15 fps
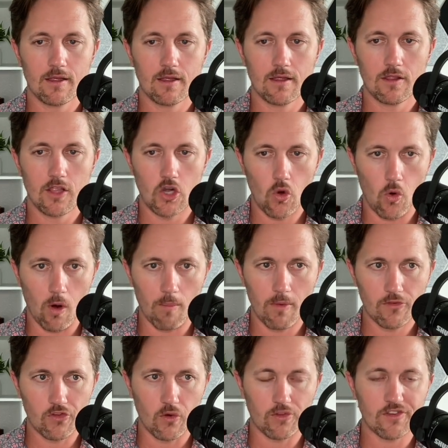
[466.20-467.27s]
the norm.
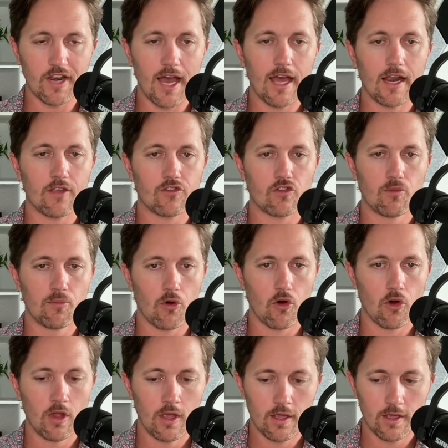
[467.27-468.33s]
So it's not a
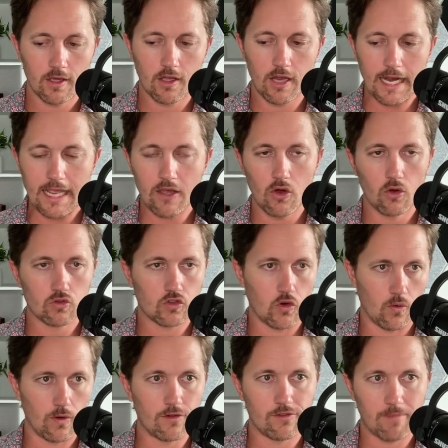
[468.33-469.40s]
super gringo
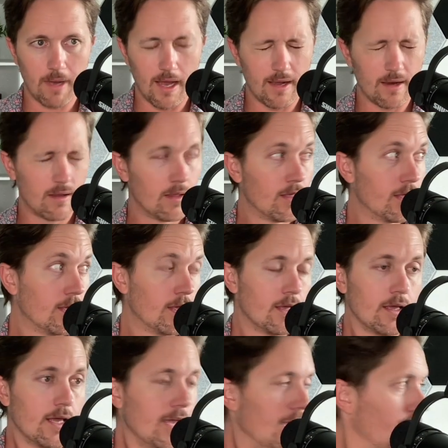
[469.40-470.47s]
tourist spot.
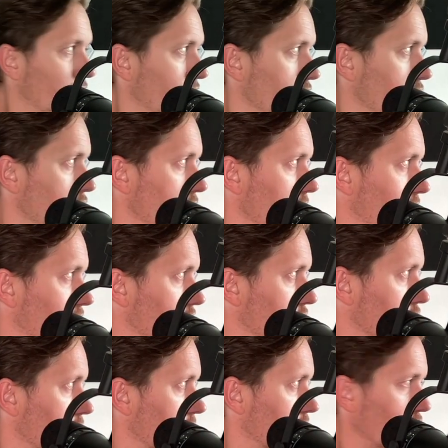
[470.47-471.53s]
If you're
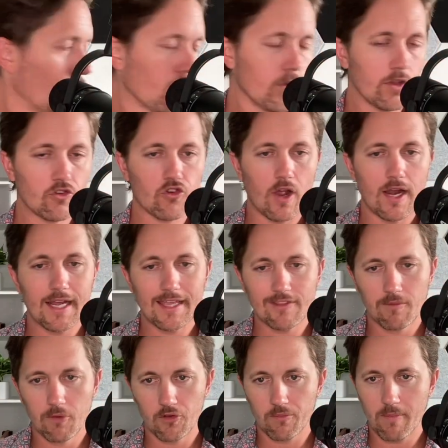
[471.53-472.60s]
really trying to get the
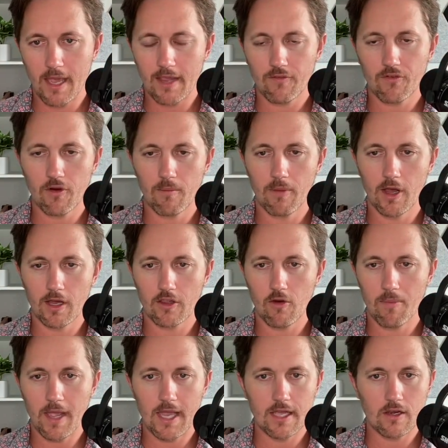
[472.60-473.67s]
most bang for your buck, you're
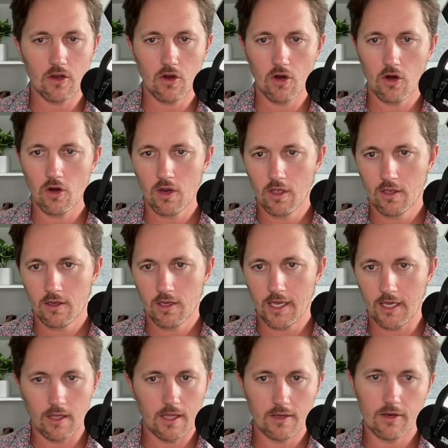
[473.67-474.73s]
paying
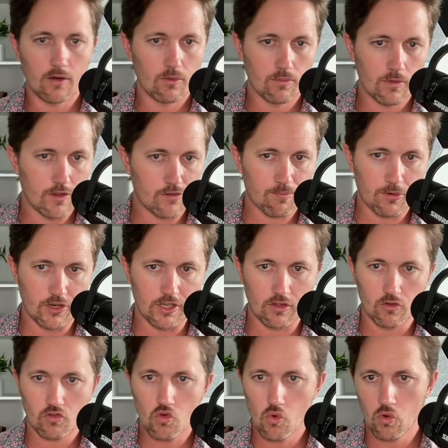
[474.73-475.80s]
this
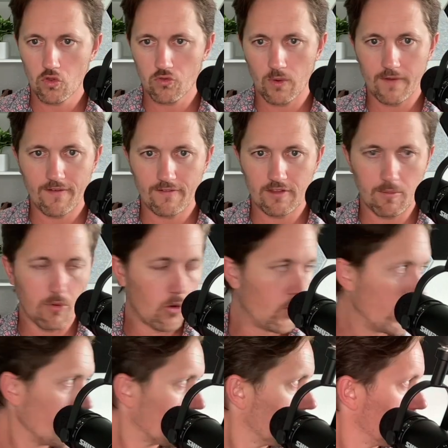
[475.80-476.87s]
particular school $350 per
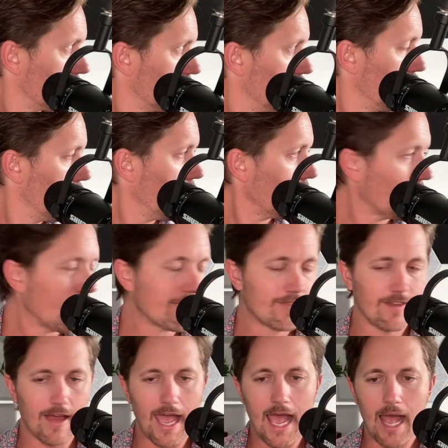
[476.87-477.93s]
week. You want to get
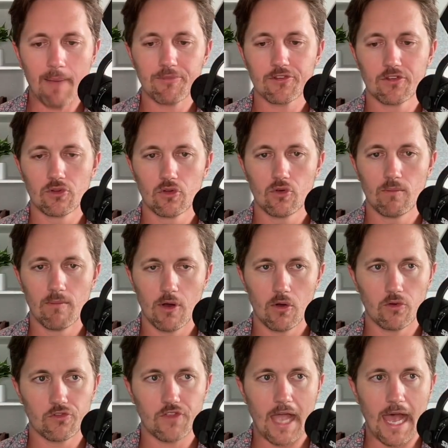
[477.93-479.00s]
the absolute
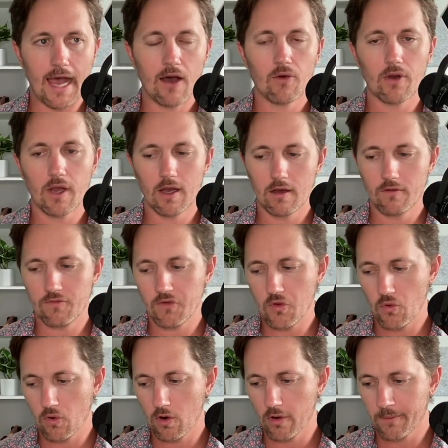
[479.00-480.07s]
most out of
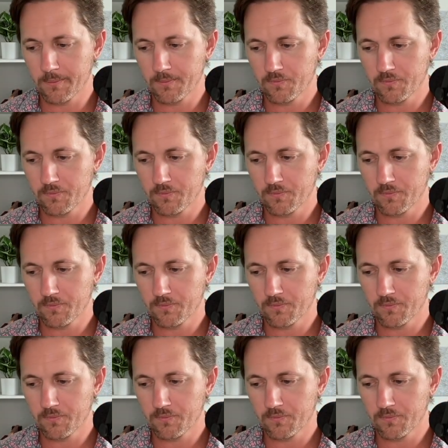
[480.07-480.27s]
your